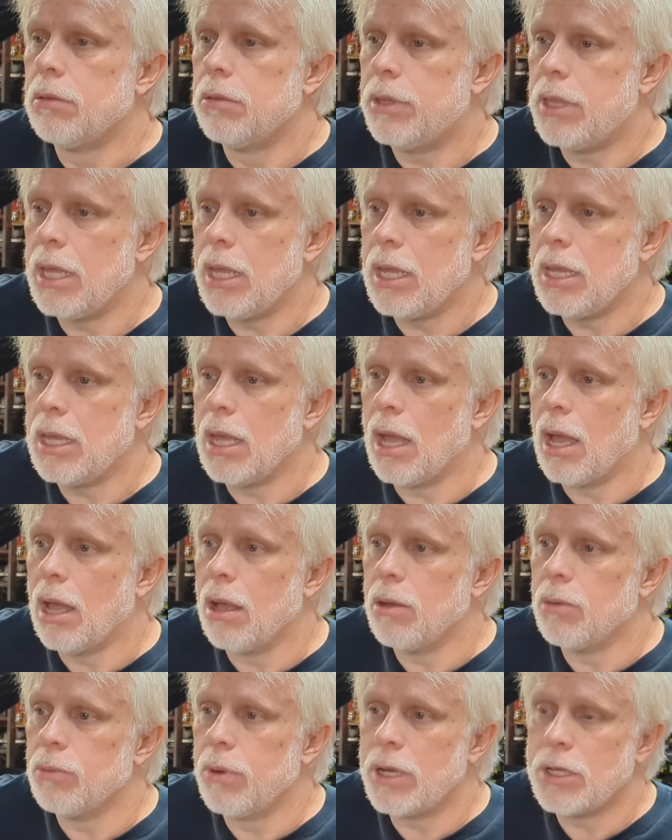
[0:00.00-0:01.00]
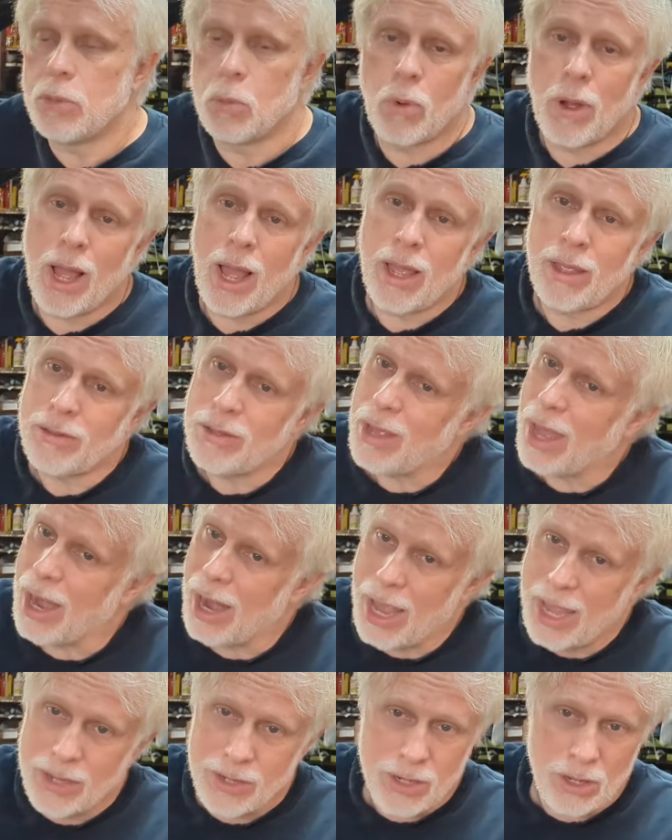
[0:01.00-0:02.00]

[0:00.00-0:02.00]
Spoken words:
The reason why, you got 8